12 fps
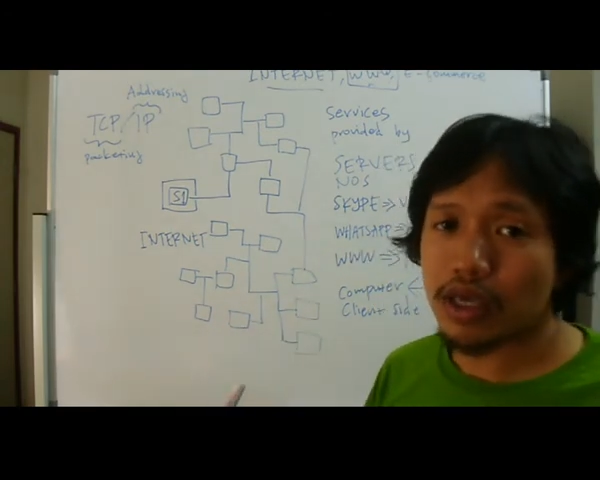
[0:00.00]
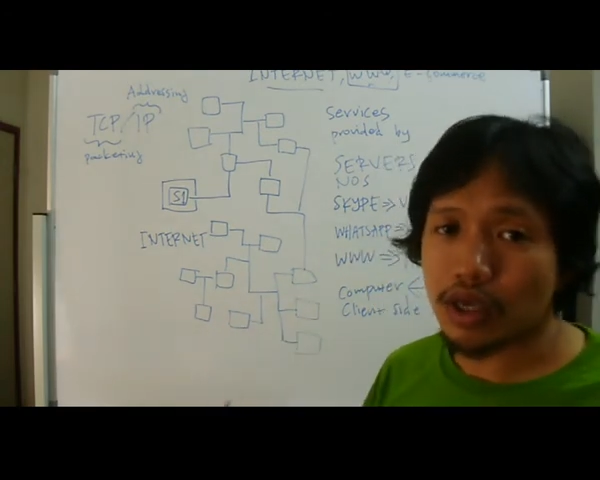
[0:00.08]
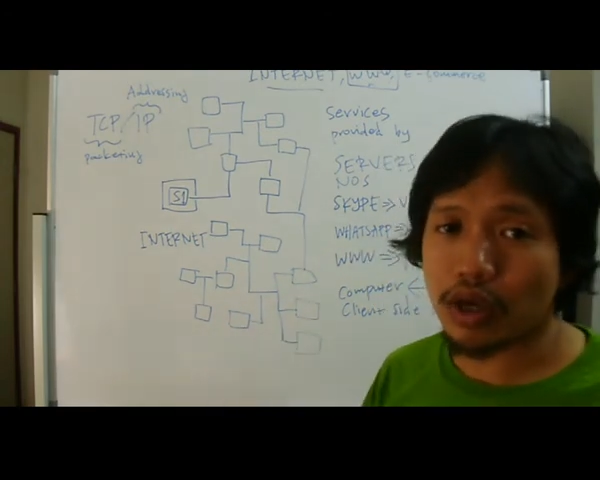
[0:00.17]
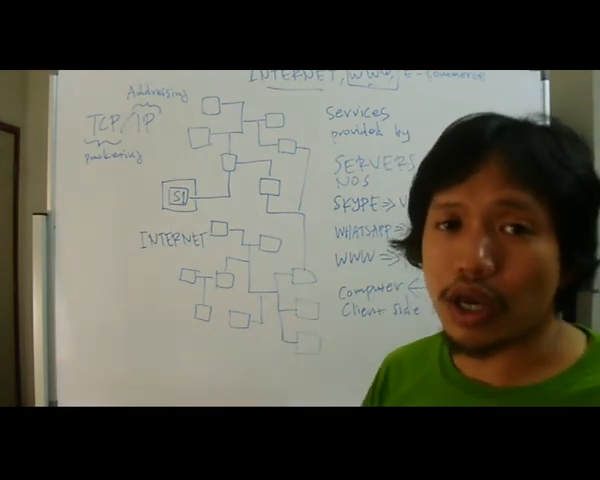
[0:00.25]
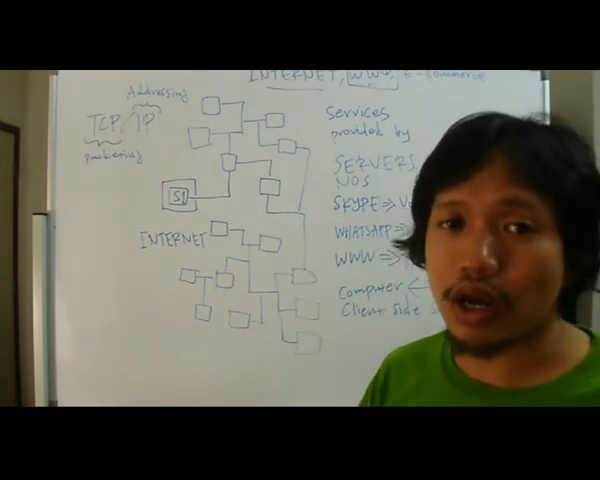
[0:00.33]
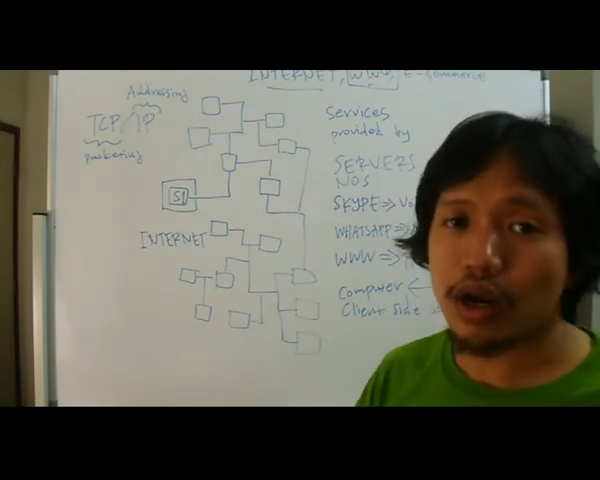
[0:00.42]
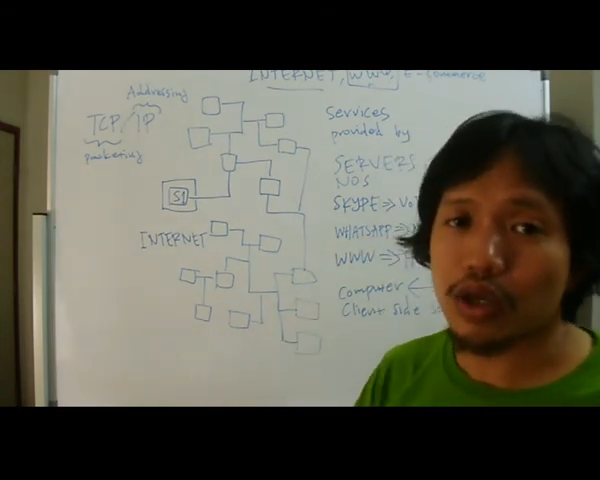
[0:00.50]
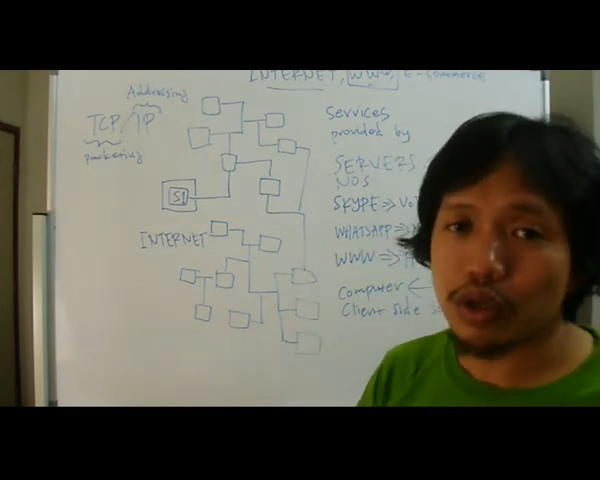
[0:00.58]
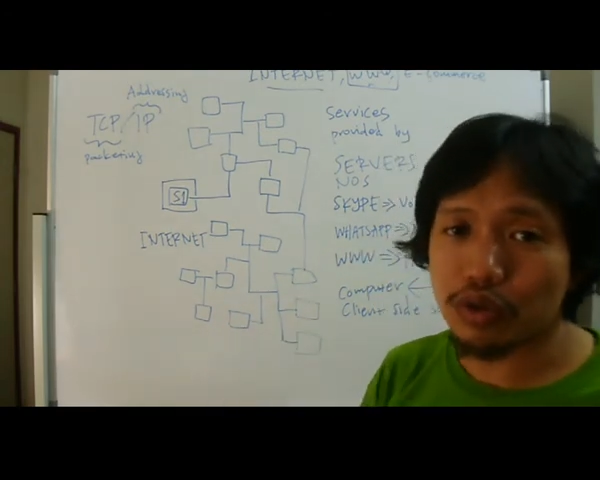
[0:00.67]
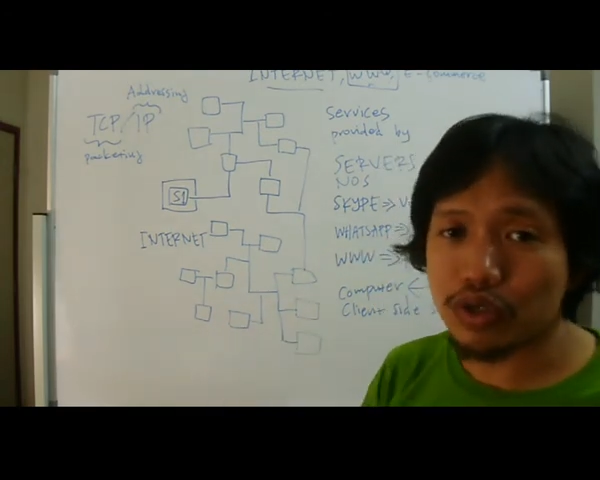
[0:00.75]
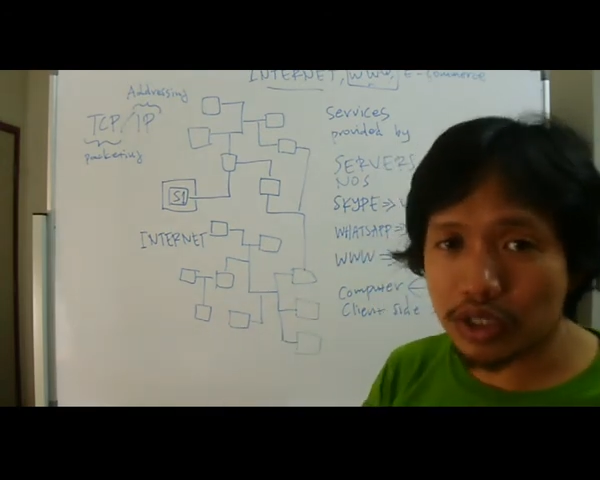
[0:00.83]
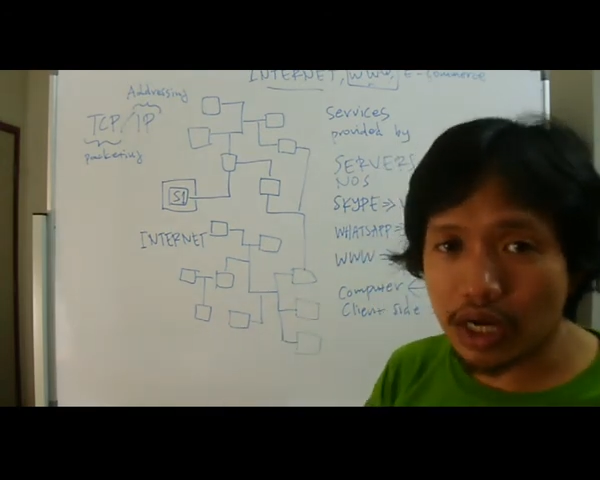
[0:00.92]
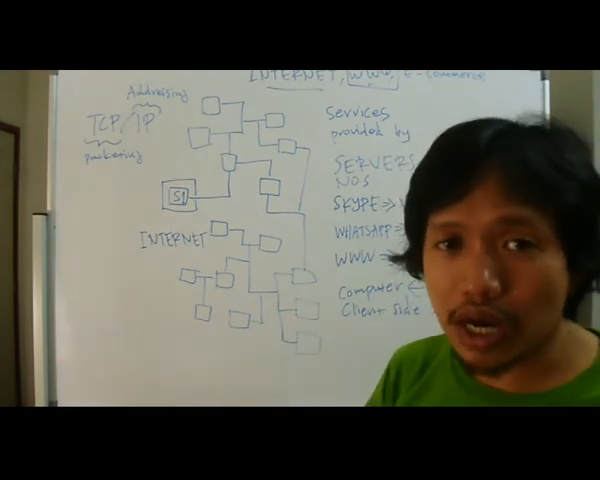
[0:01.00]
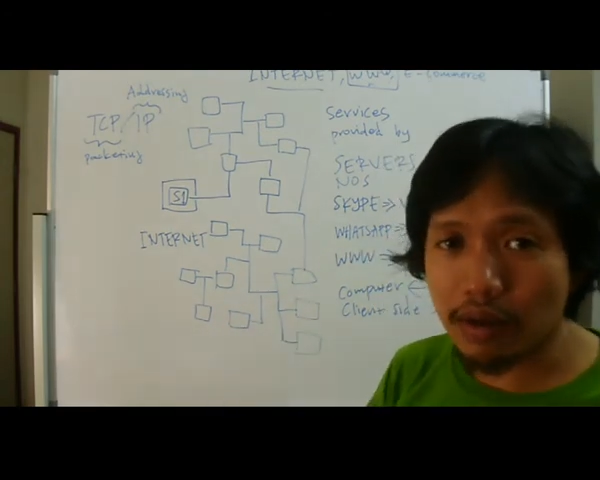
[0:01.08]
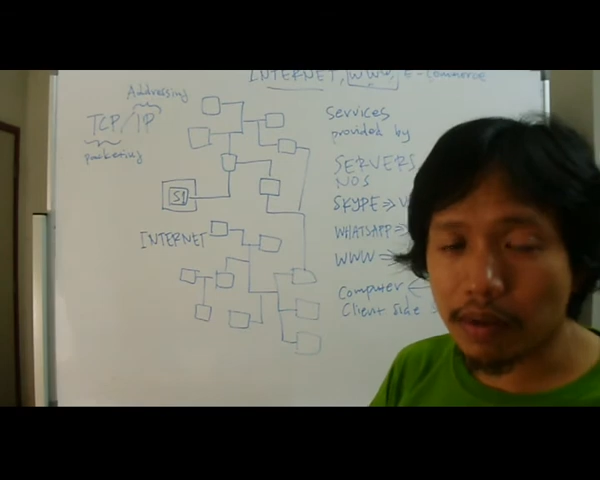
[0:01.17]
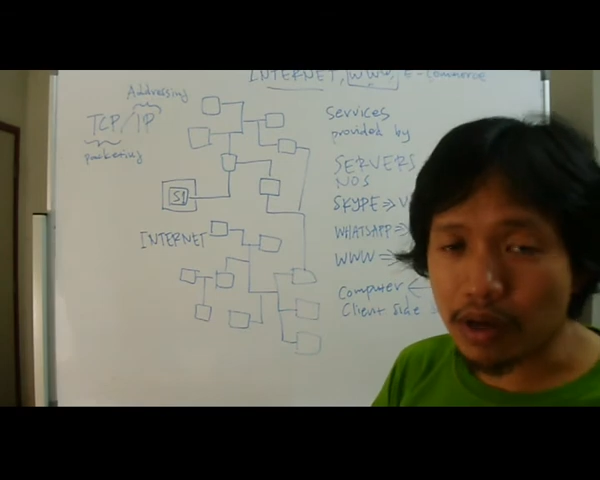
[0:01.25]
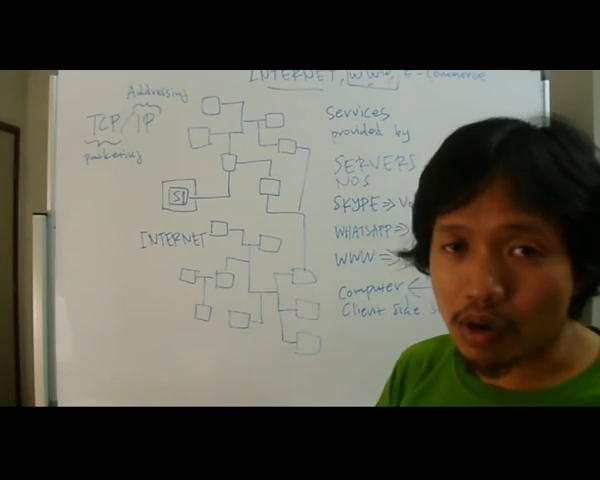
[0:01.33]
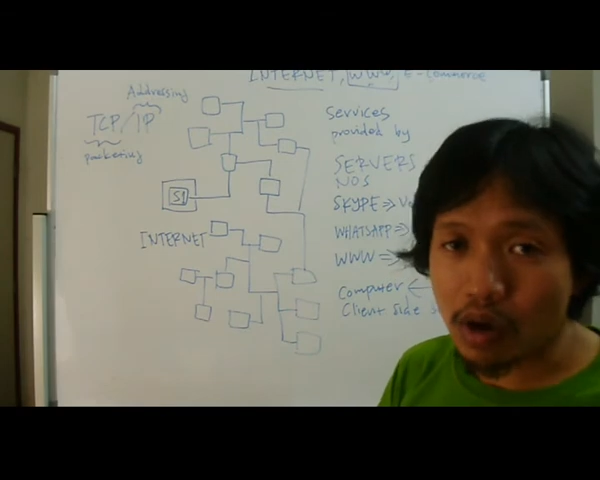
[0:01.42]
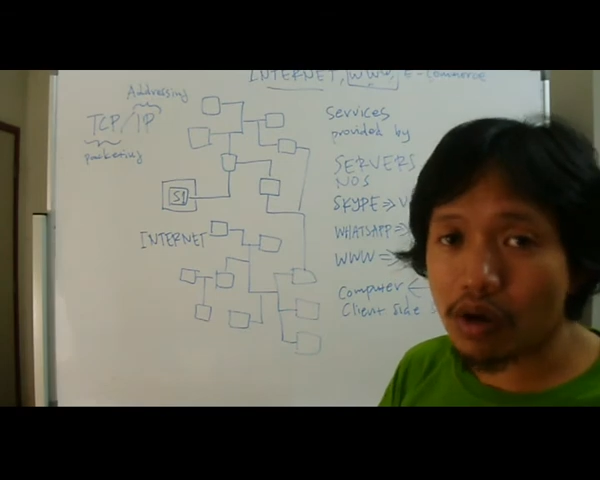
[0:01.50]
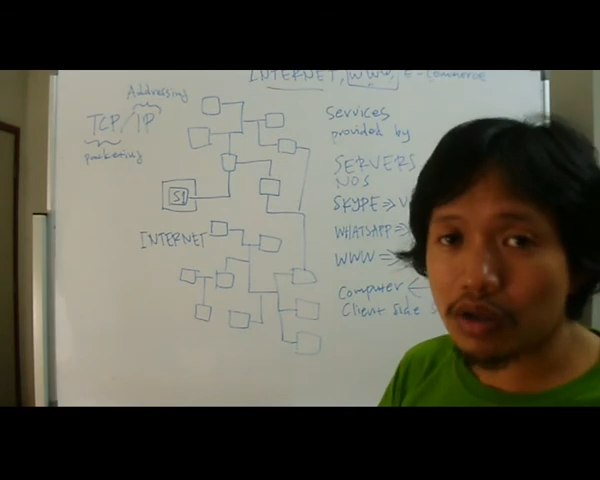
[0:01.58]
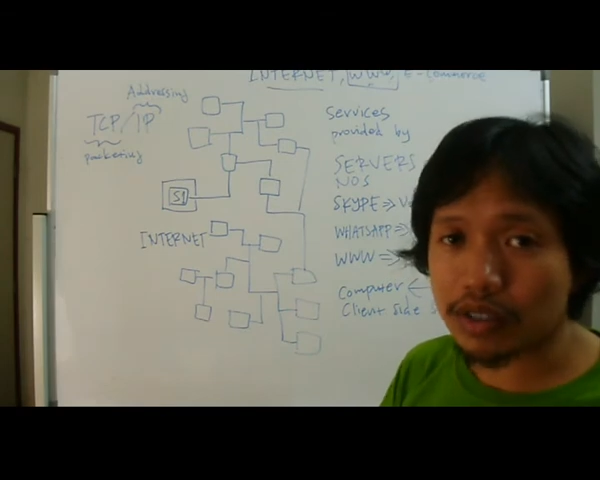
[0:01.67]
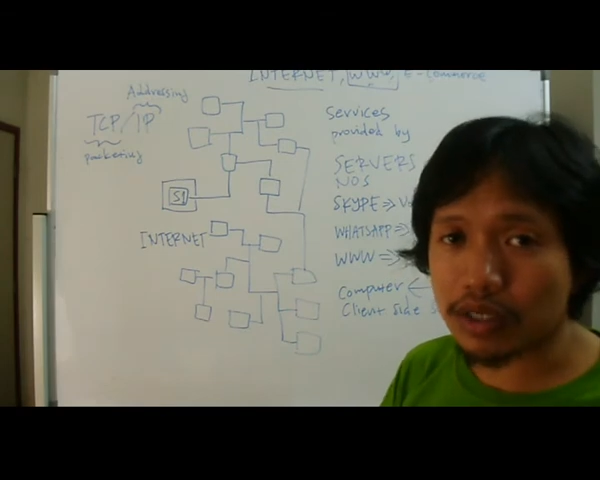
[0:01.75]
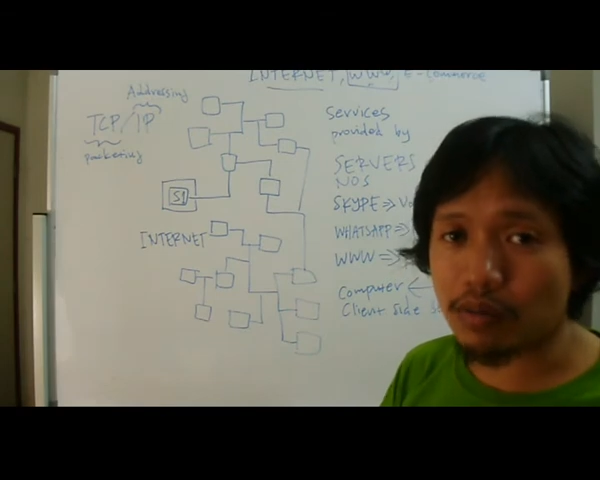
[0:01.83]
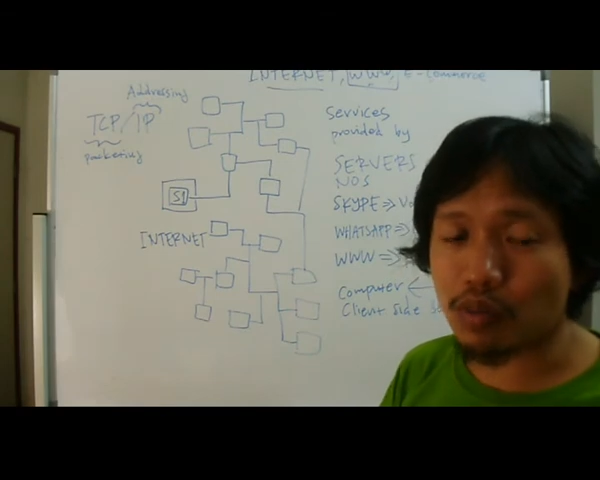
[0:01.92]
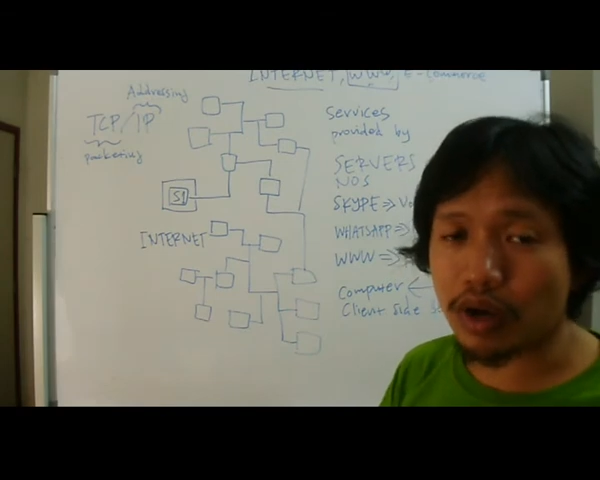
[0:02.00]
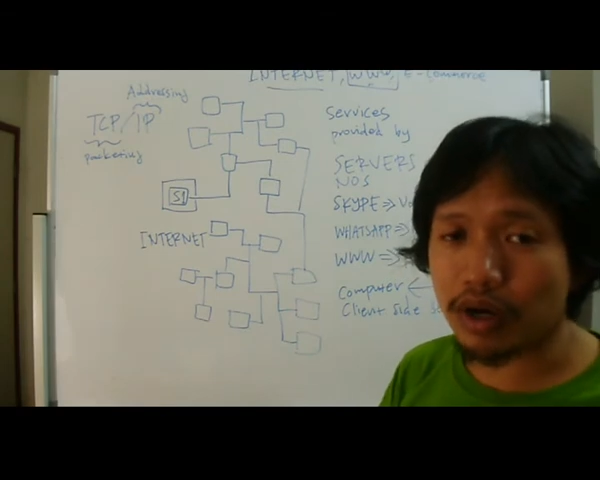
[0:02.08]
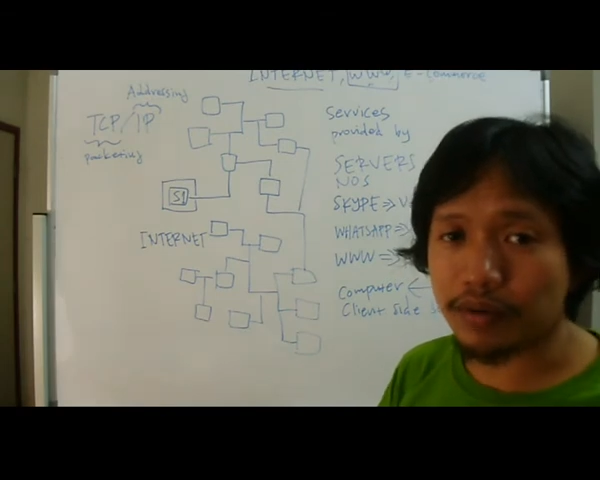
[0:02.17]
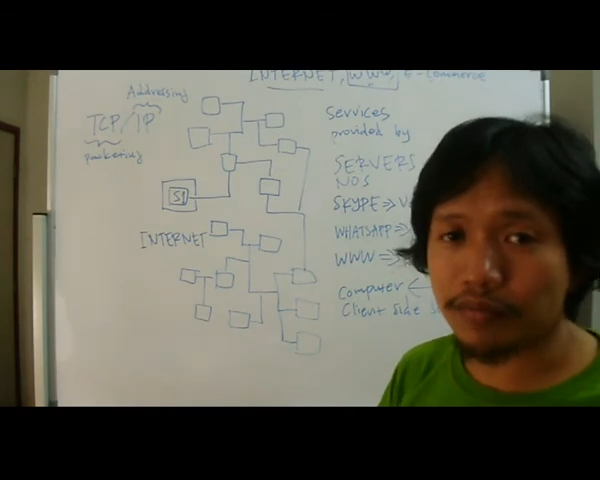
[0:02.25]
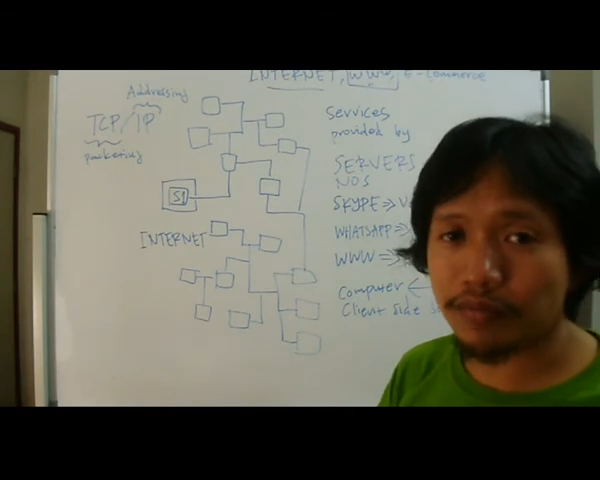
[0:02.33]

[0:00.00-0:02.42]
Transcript: you cannot use Skype and call someone,